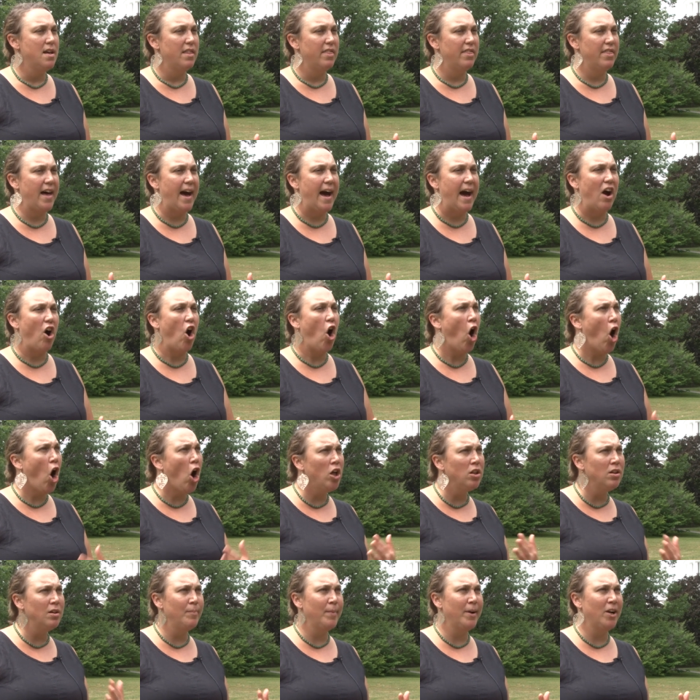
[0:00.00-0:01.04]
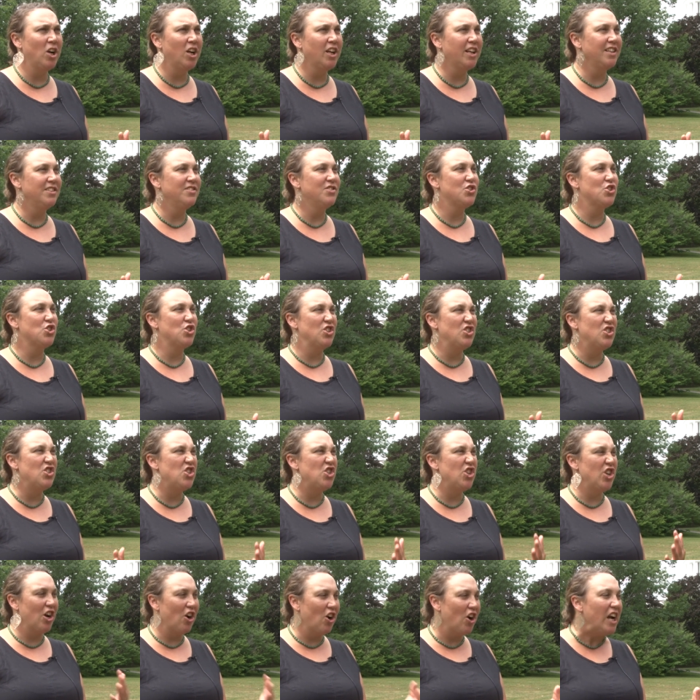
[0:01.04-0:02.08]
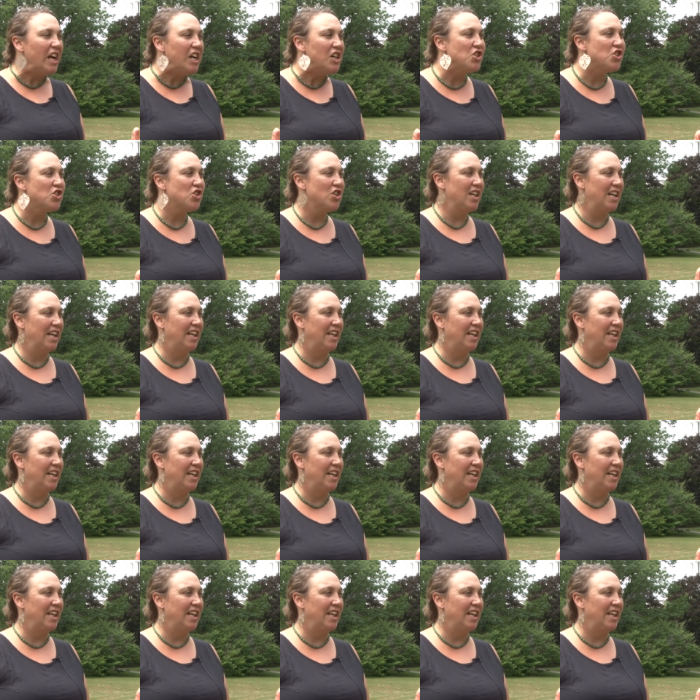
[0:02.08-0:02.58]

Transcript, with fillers: that all Americans should cherish